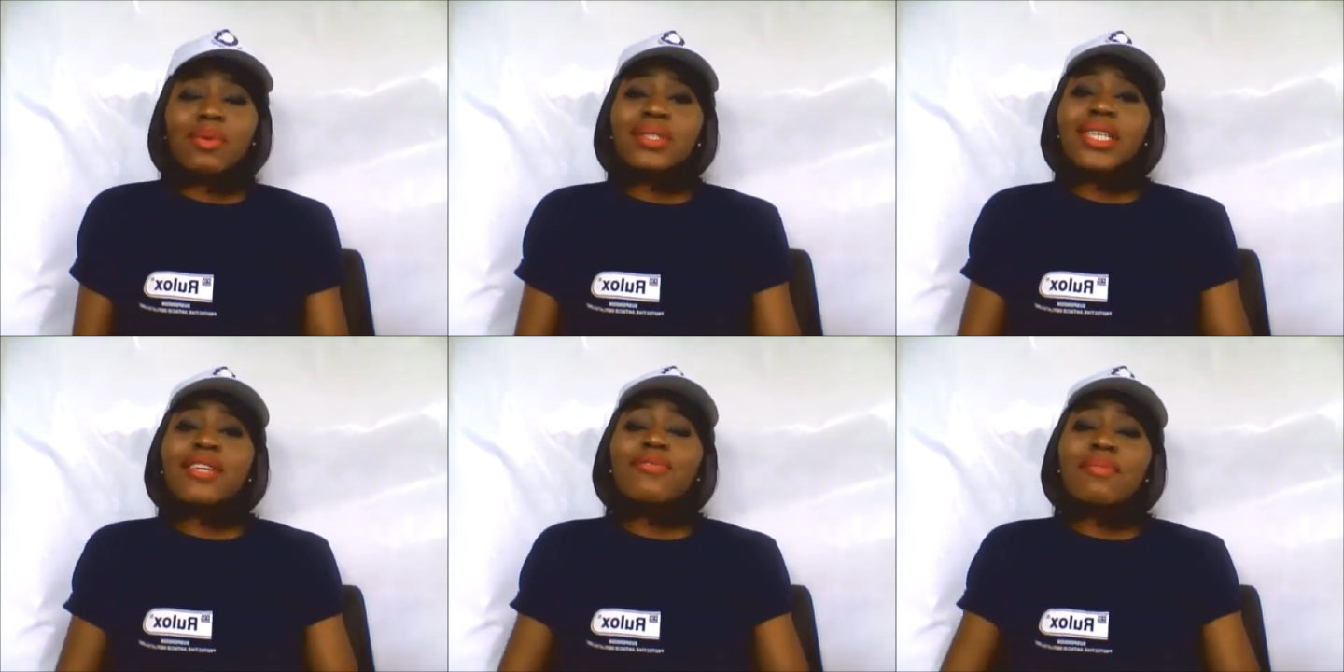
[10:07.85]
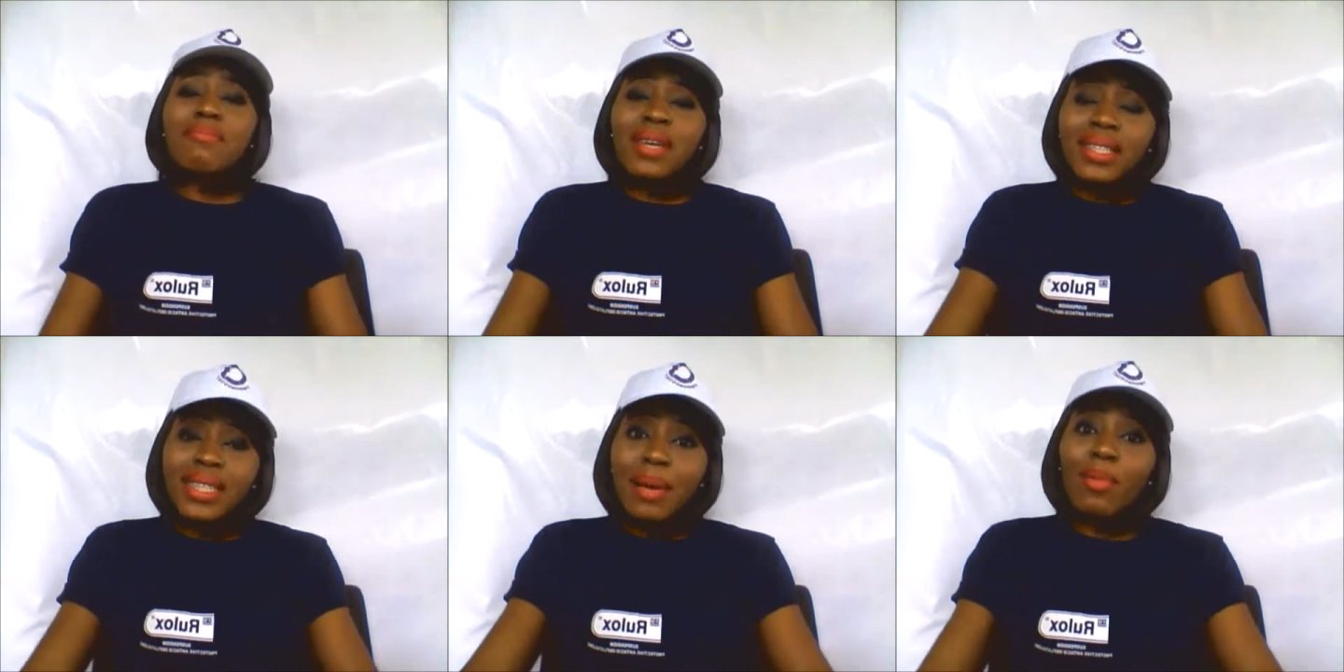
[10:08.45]
But if you
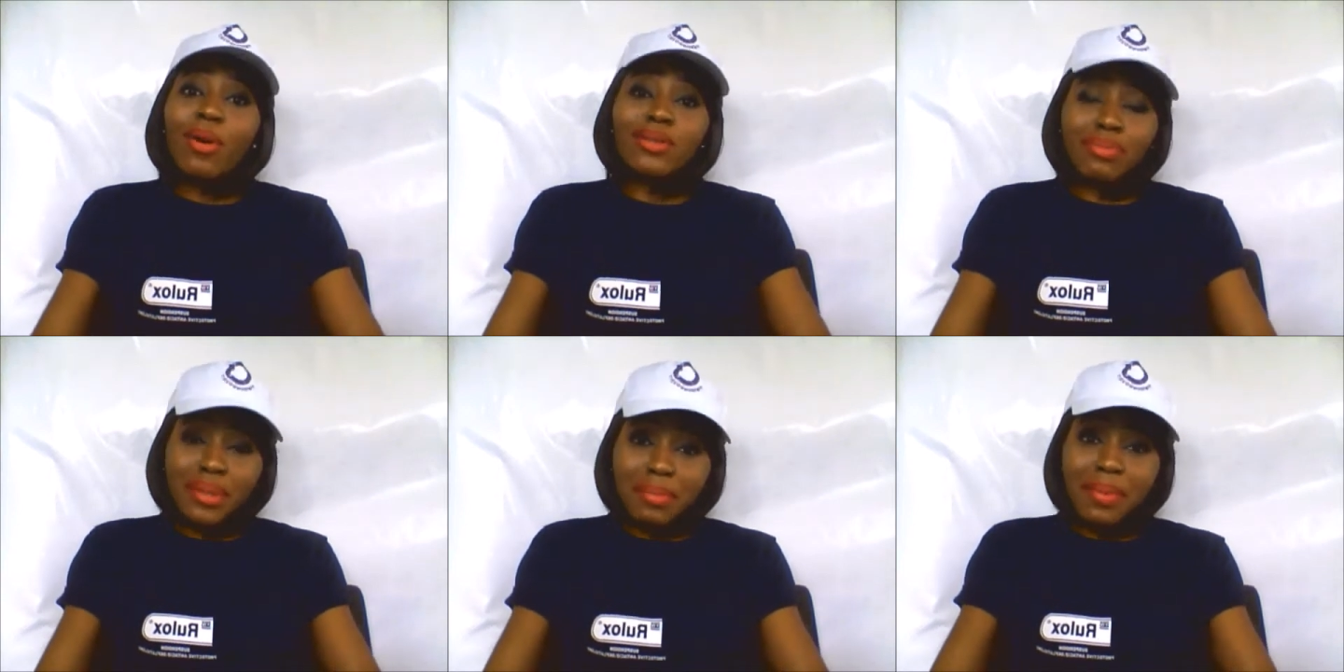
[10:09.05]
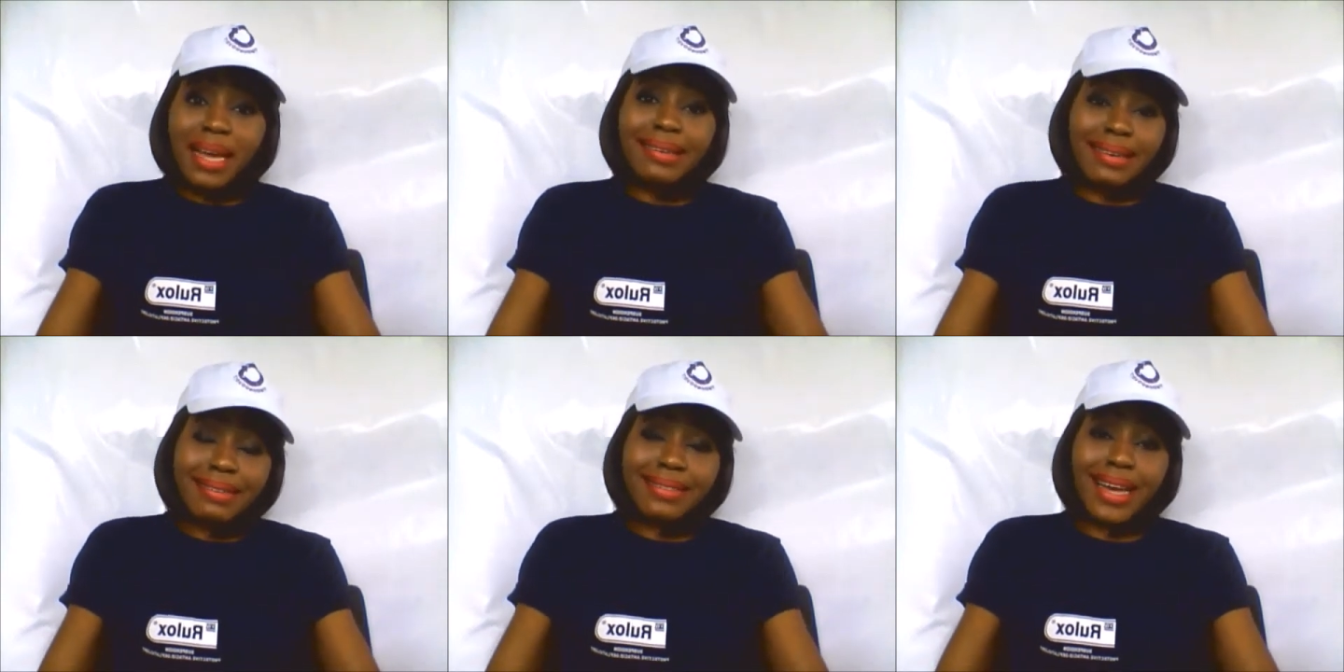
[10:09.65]
meet them unprepared
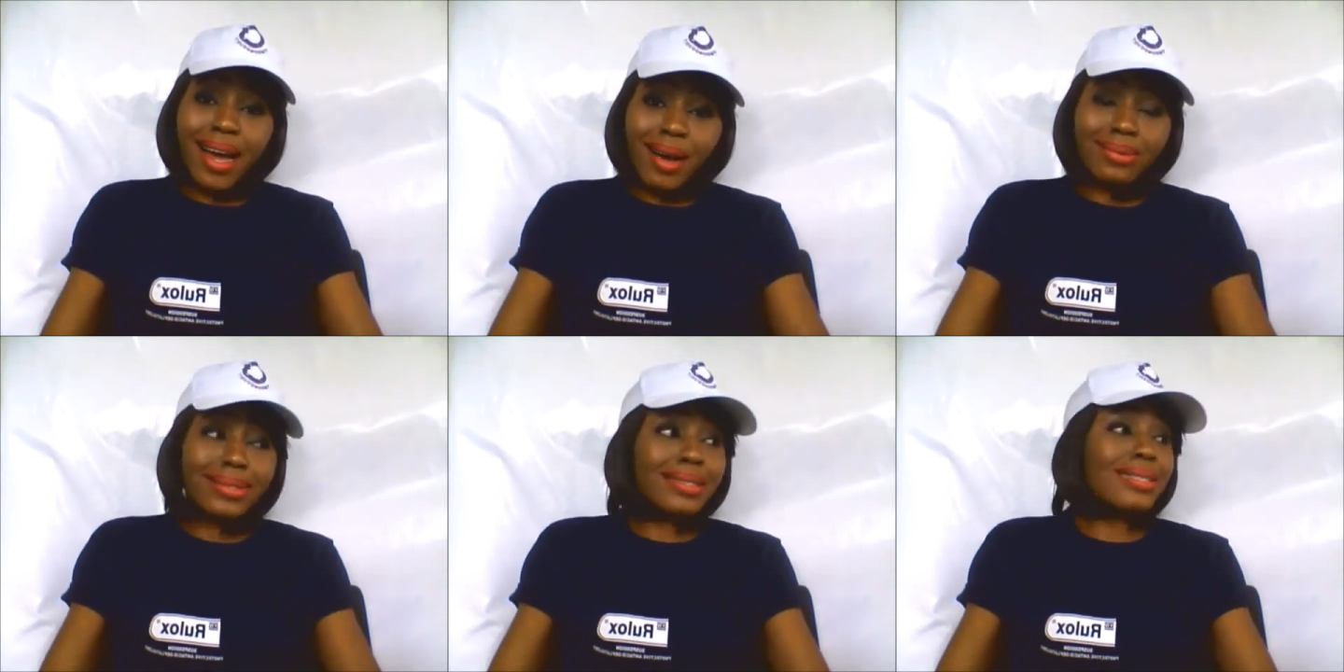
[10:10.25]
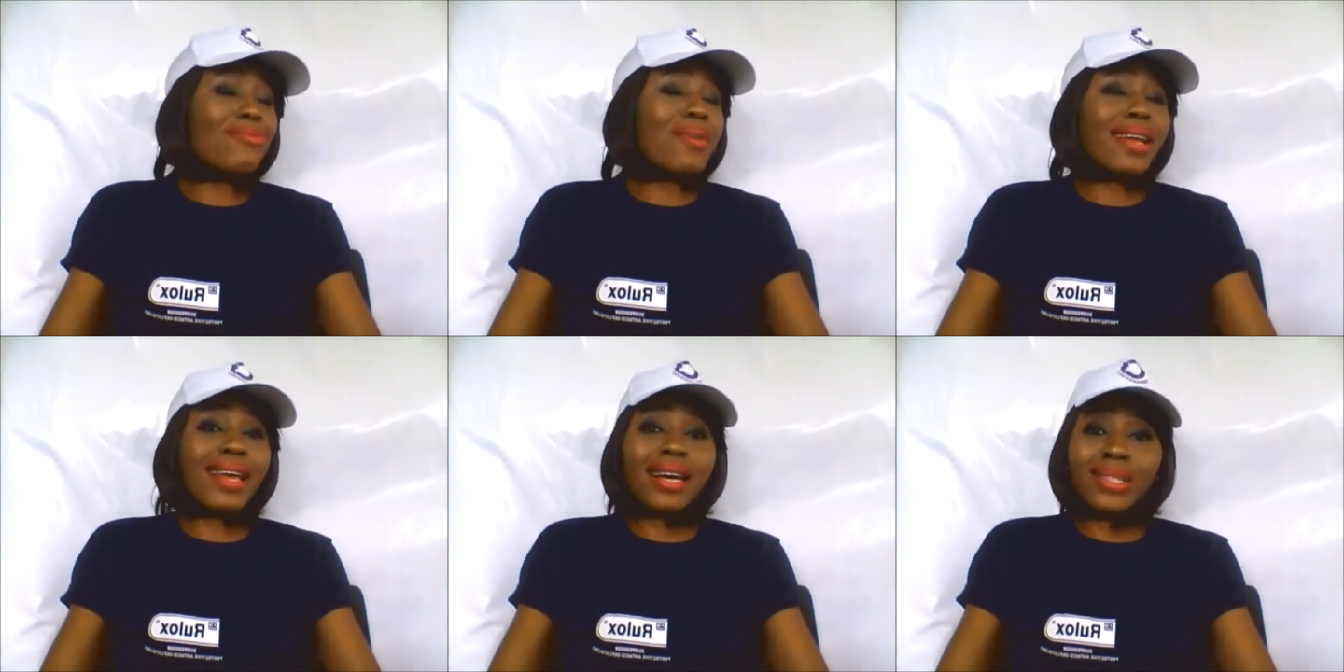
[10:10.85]
in their house, see where
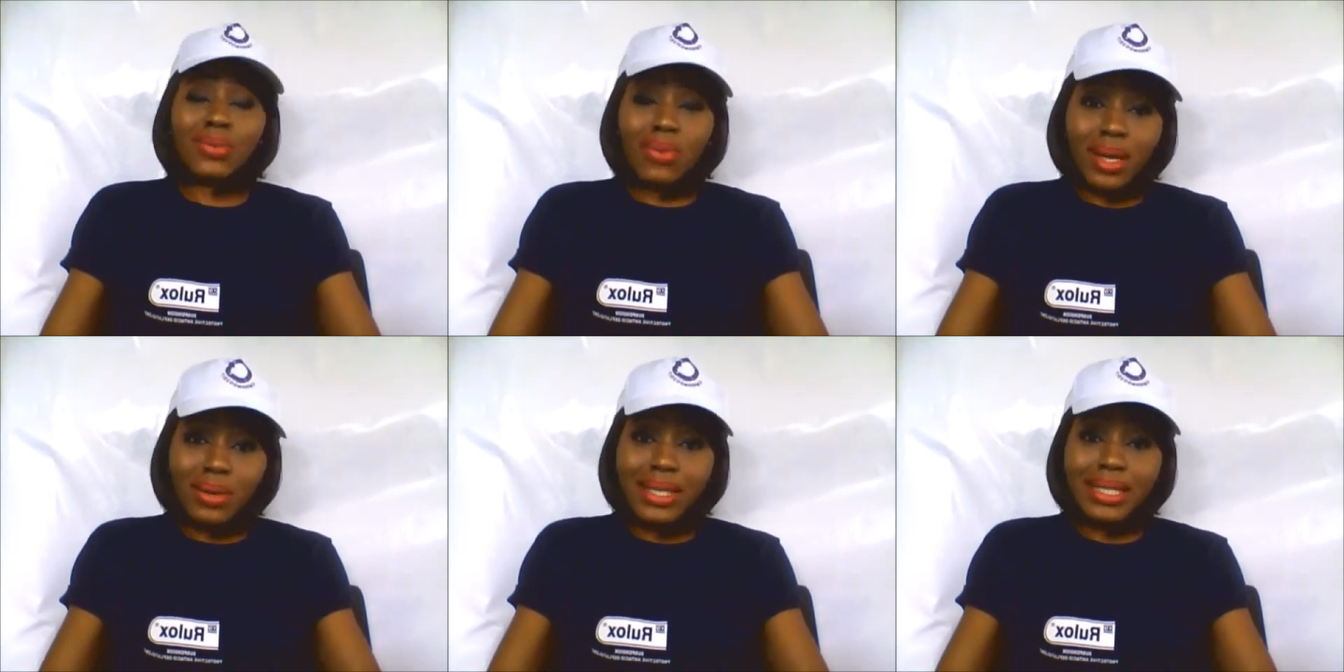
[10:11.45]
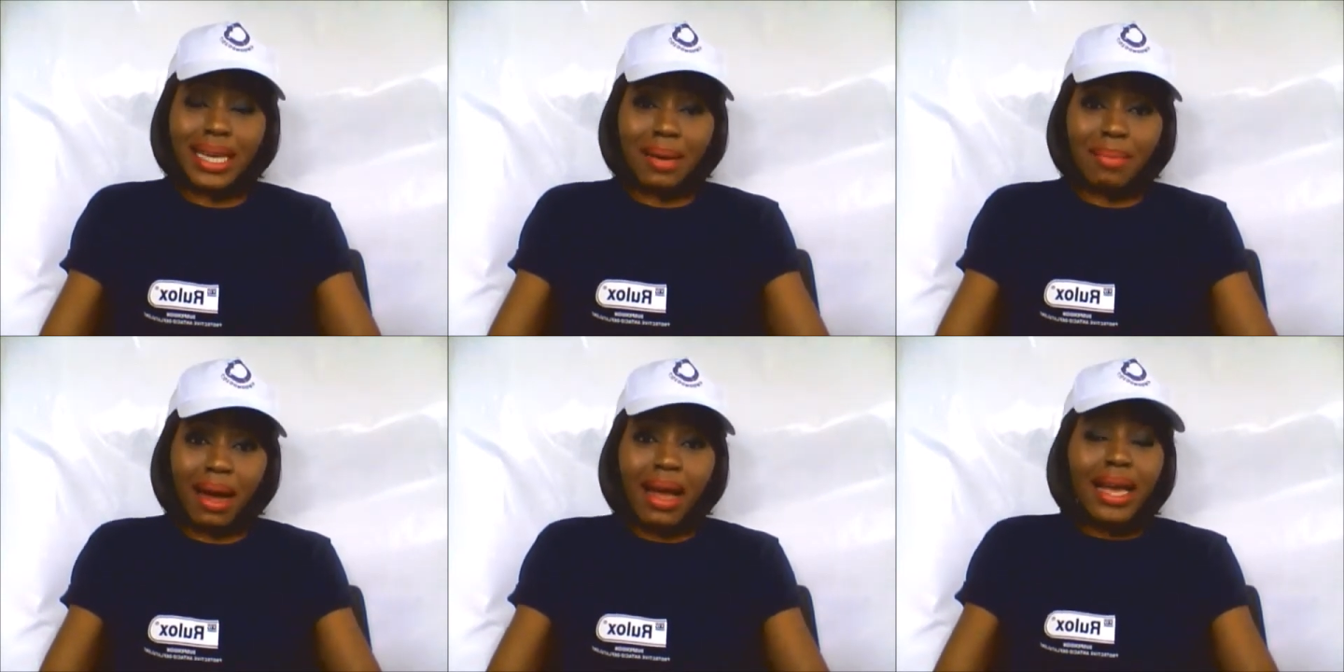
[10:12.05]
they are swallowing the
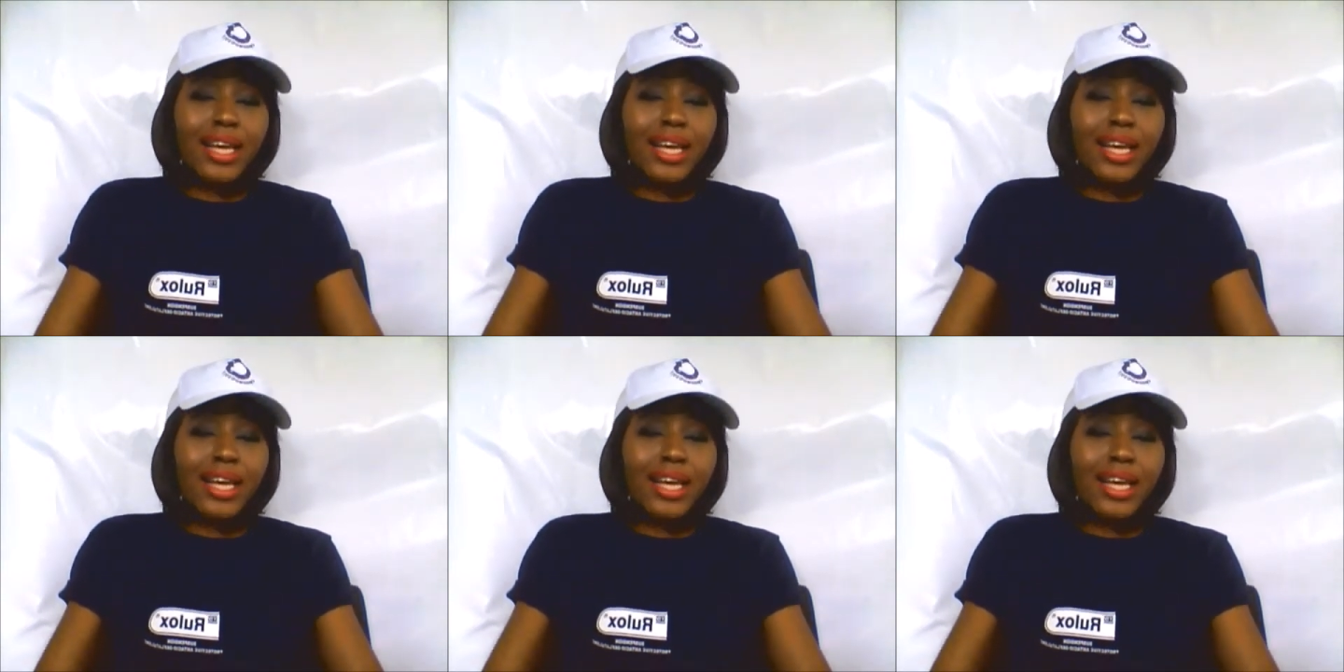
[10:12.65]
eba.